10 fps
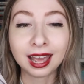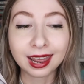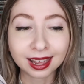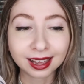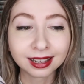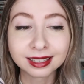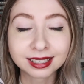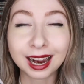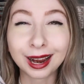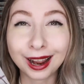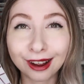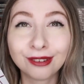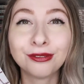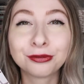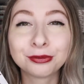and I
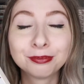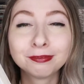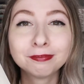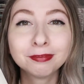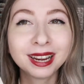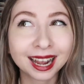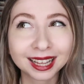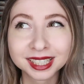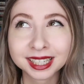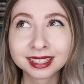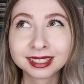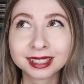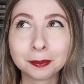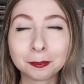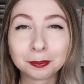have my guesses,